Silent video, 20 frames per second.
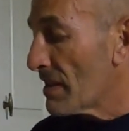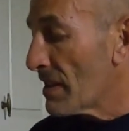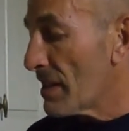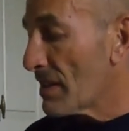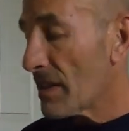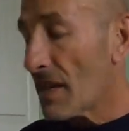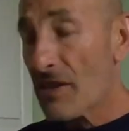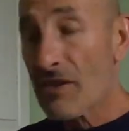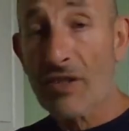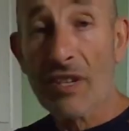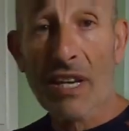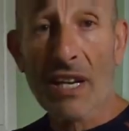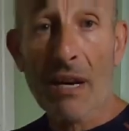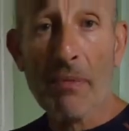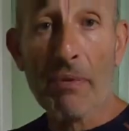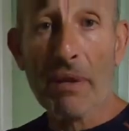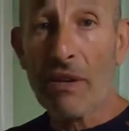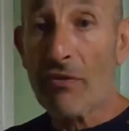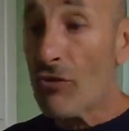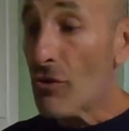It doesn't take
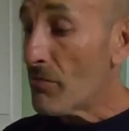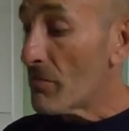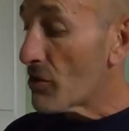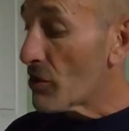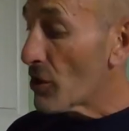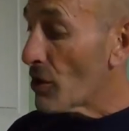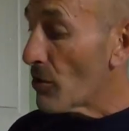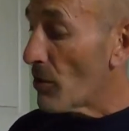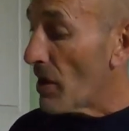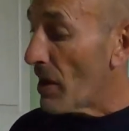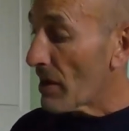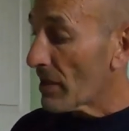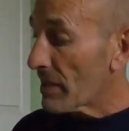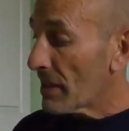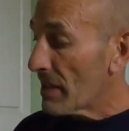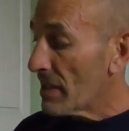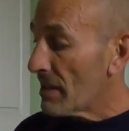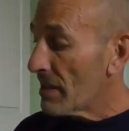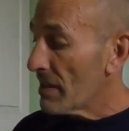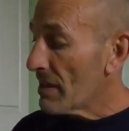up any room at all,
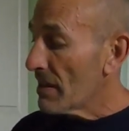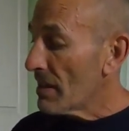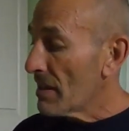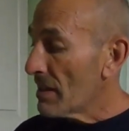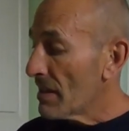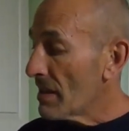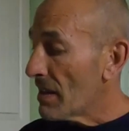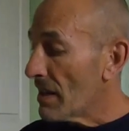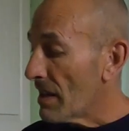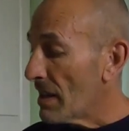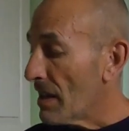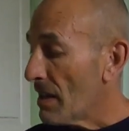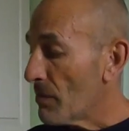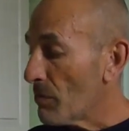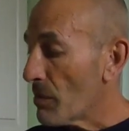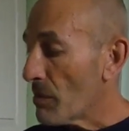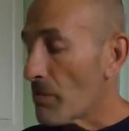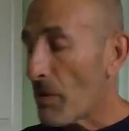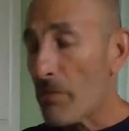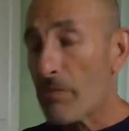hardly.
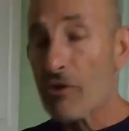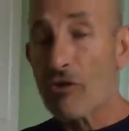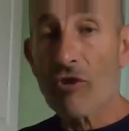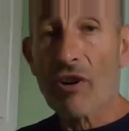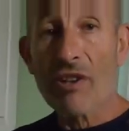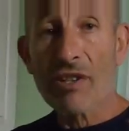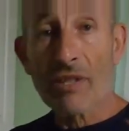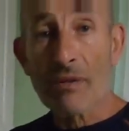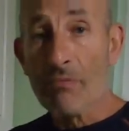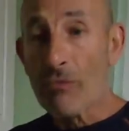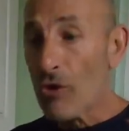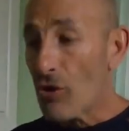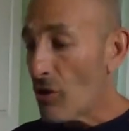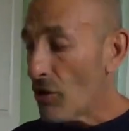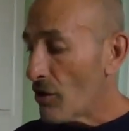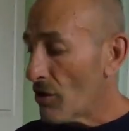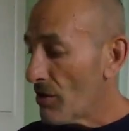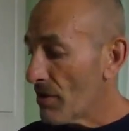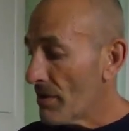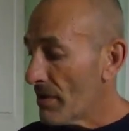We'll probably dry some
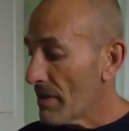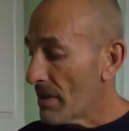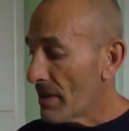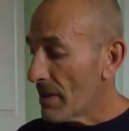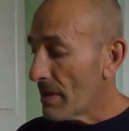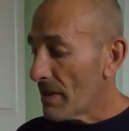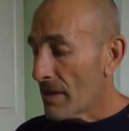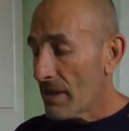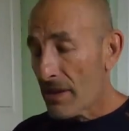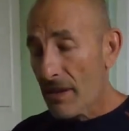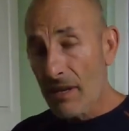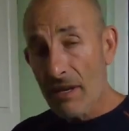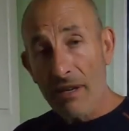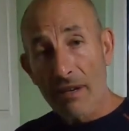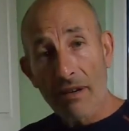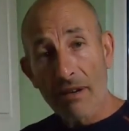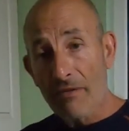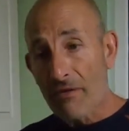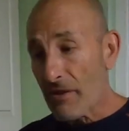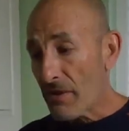more.
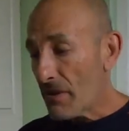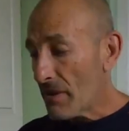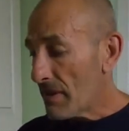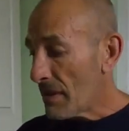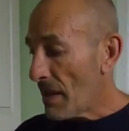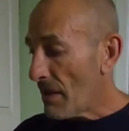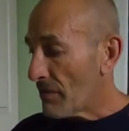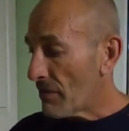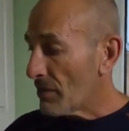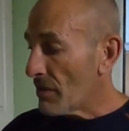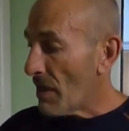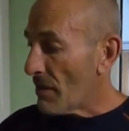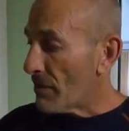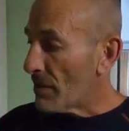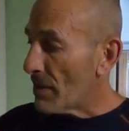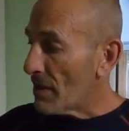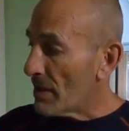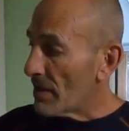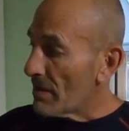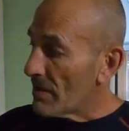
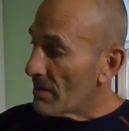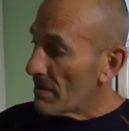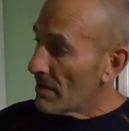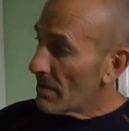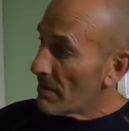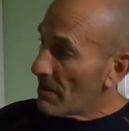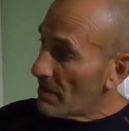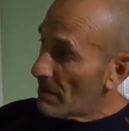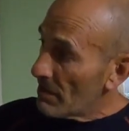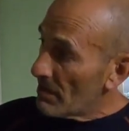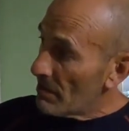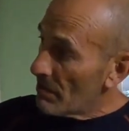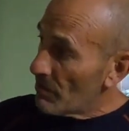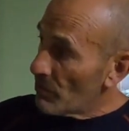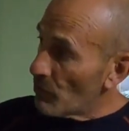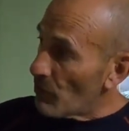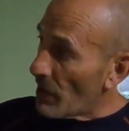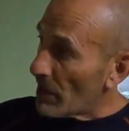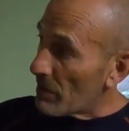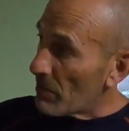Another
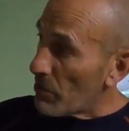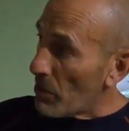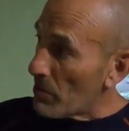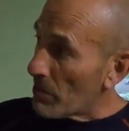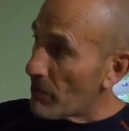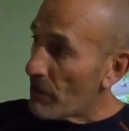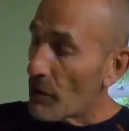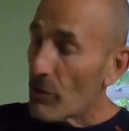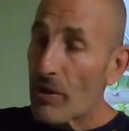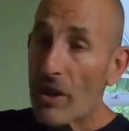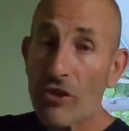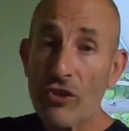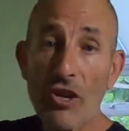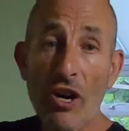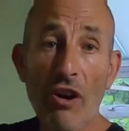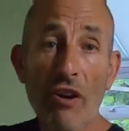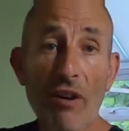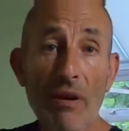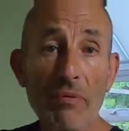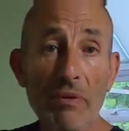one will probably fill that
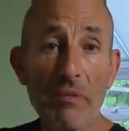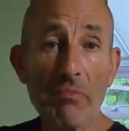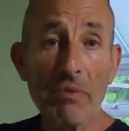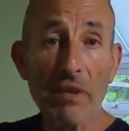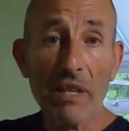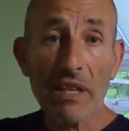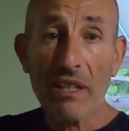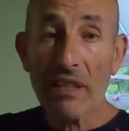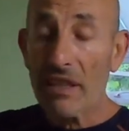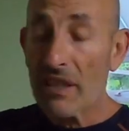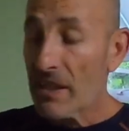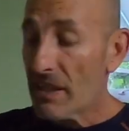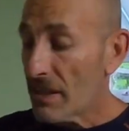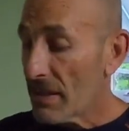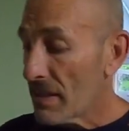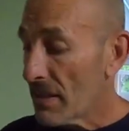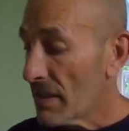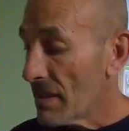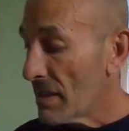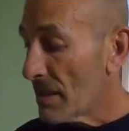jar up completely.
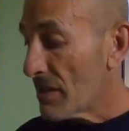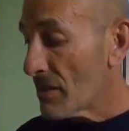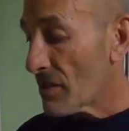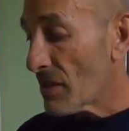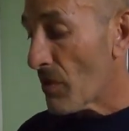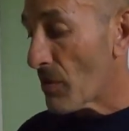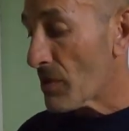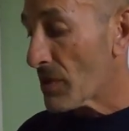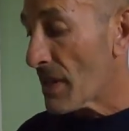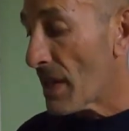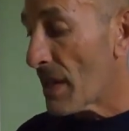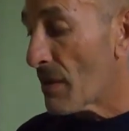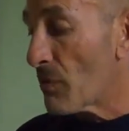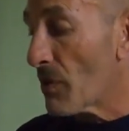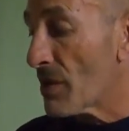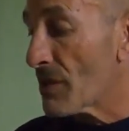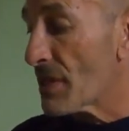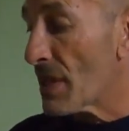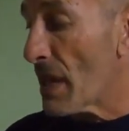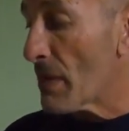As I was saying,
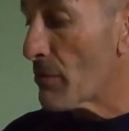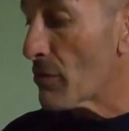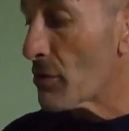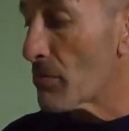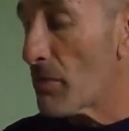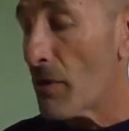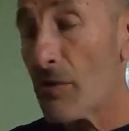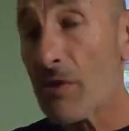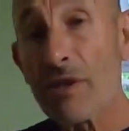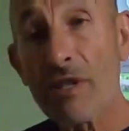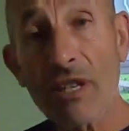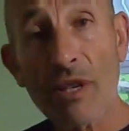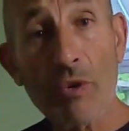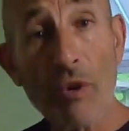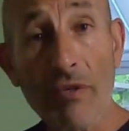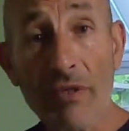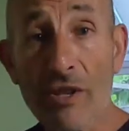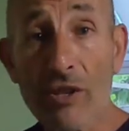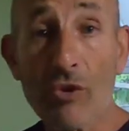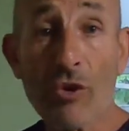1 tablespoon is
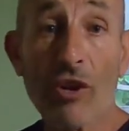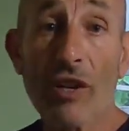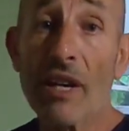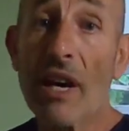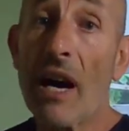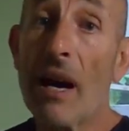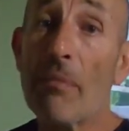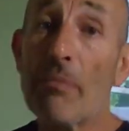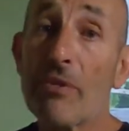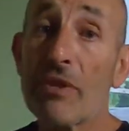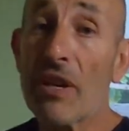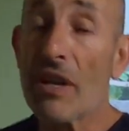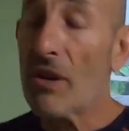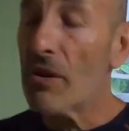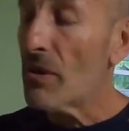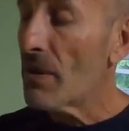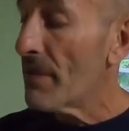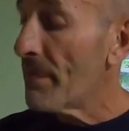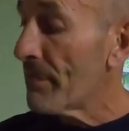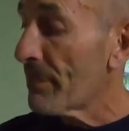equivalent to a cup,
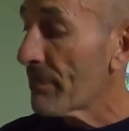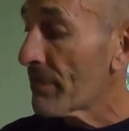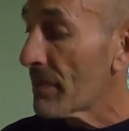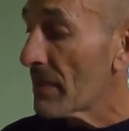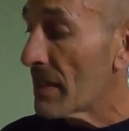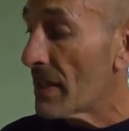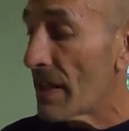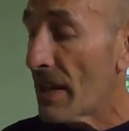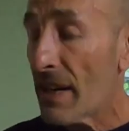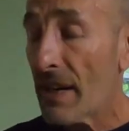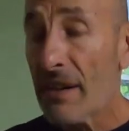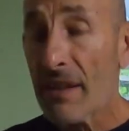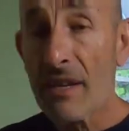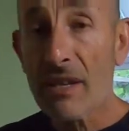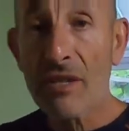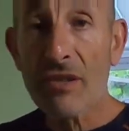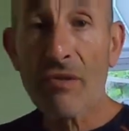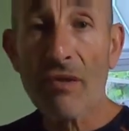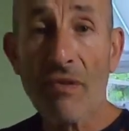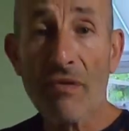so yeah,
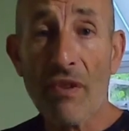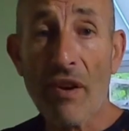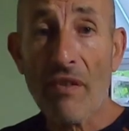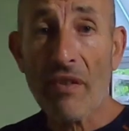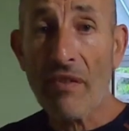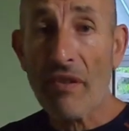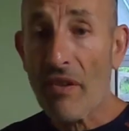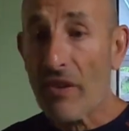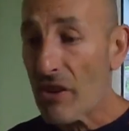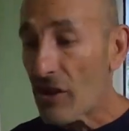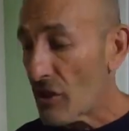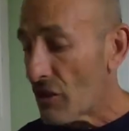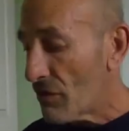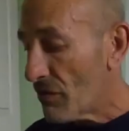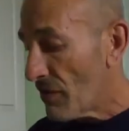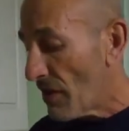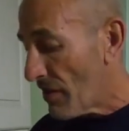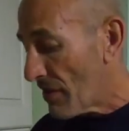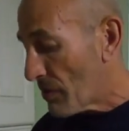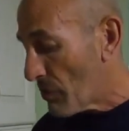it's very, very
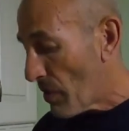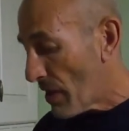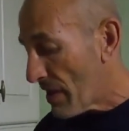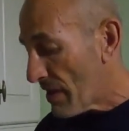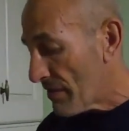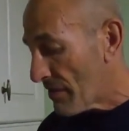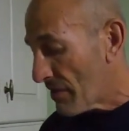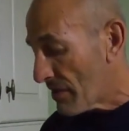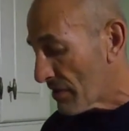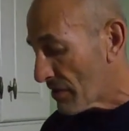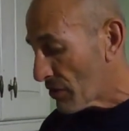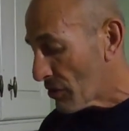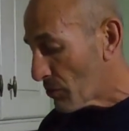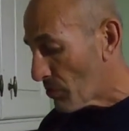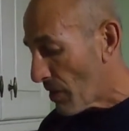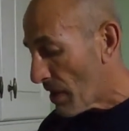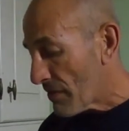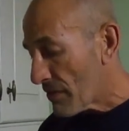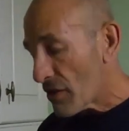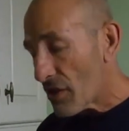good, good way
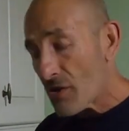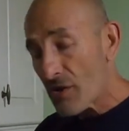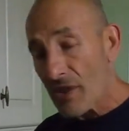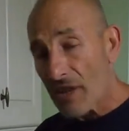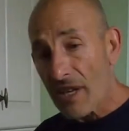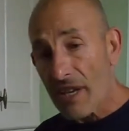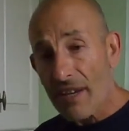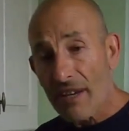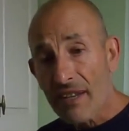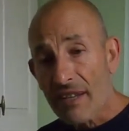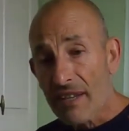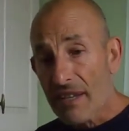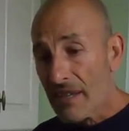of using it.